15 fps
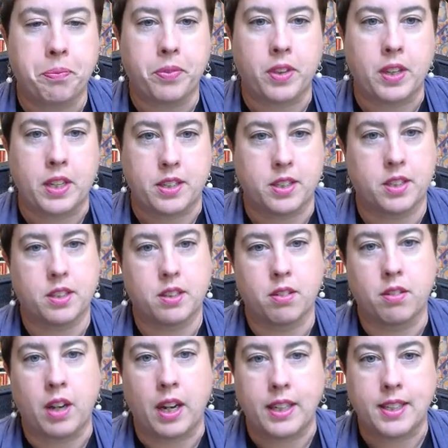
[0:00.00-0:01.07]
this
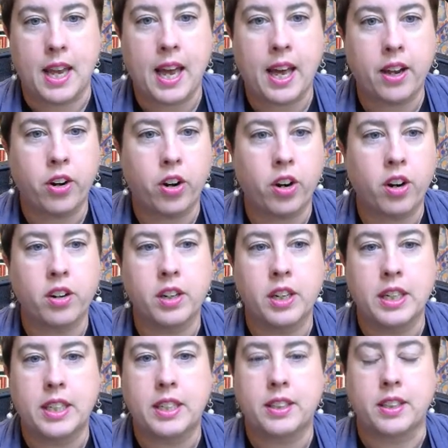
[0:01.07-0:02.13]
nice header,
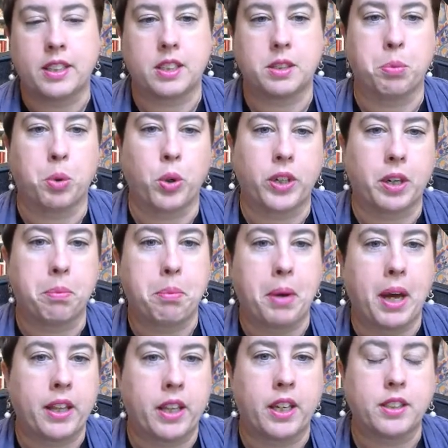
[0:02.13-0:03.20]
this more
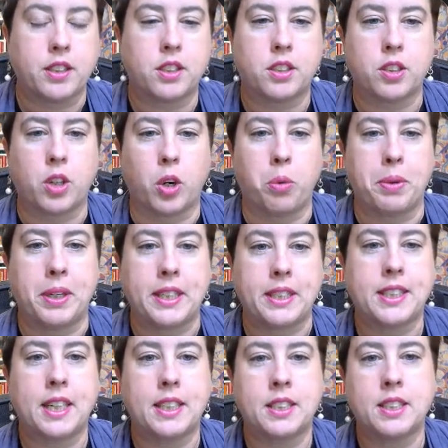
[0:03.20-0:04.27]
compelling opening
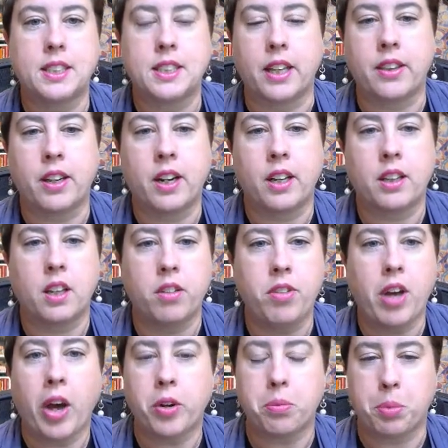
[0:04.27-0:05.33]
sentence. And then I love
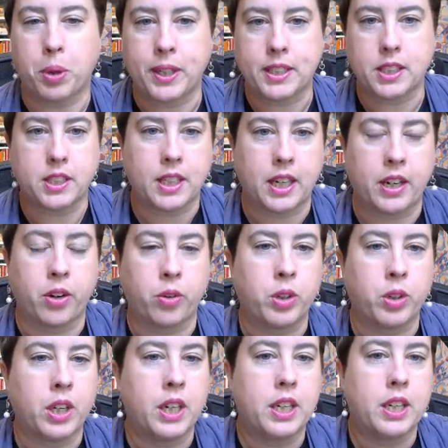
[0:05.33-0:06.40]
how it breaks it
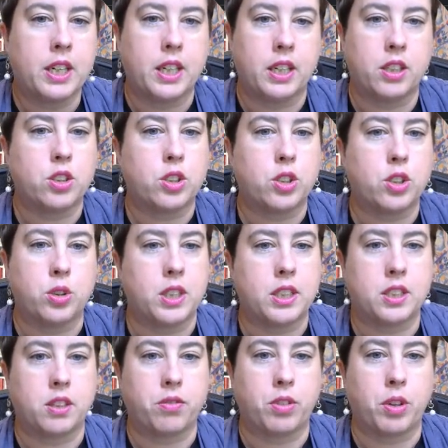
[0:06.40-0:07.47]
down into
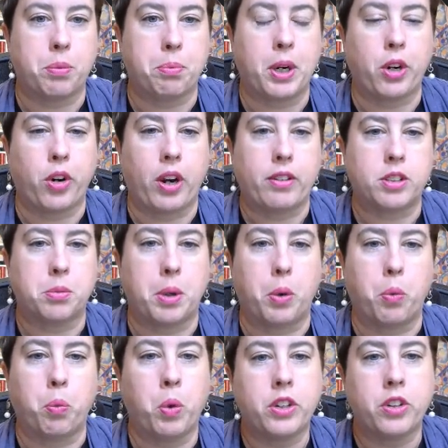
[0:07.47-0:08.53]
these different paragraphs
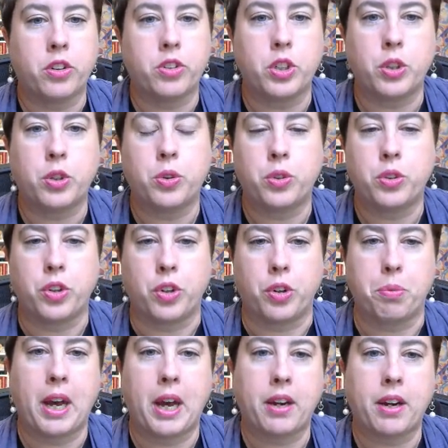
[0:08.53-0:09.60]
about what you'll do, your
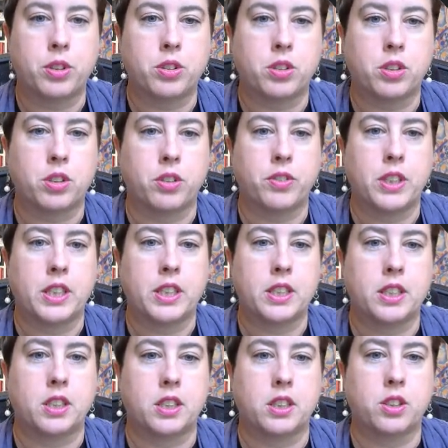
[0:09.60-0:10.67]
impactful
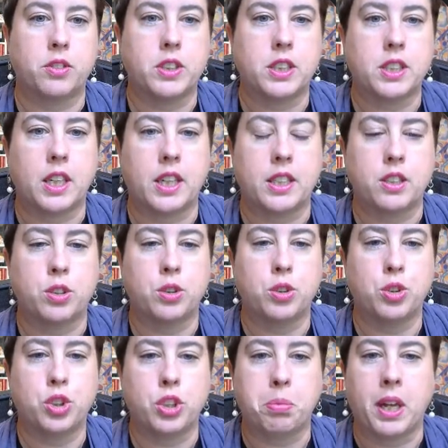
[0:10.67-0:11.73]
service sites, who
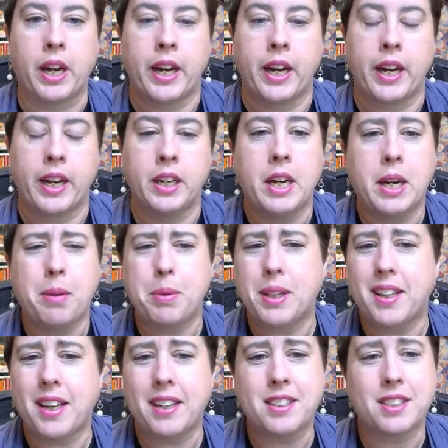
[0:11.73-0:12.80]
should apply. I
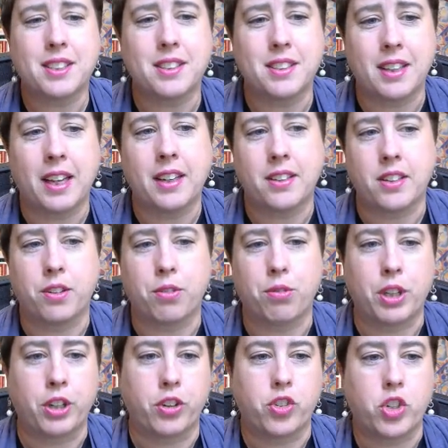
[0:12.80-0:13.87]
mean, that did a
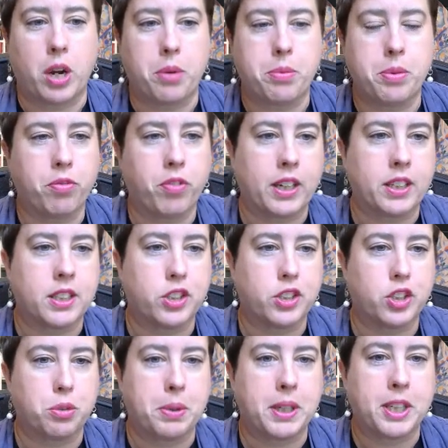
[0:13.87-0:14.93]
really good job. In fact, I
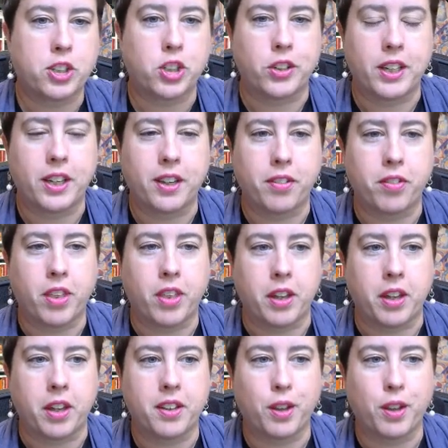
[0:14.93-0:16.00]
should make sure to give the
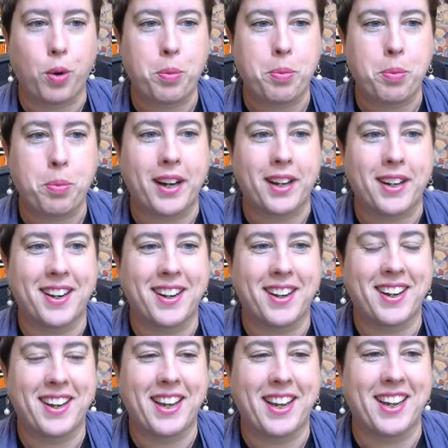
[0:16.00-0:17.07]
robot
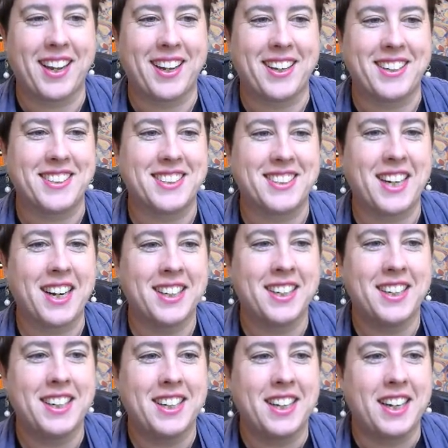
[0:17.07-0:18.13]
a check
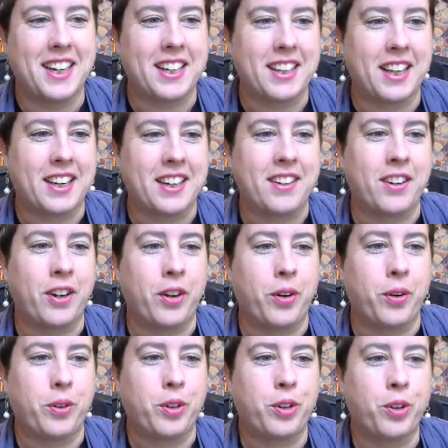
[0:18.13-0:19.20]
and let it
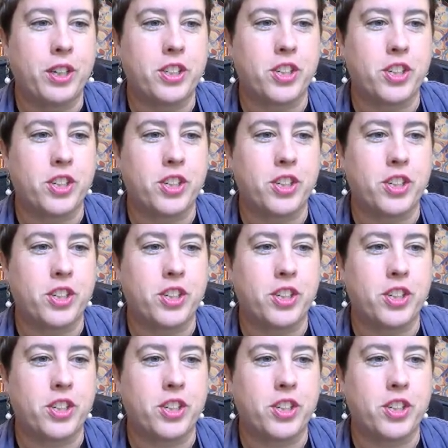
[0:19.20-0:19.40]
know, great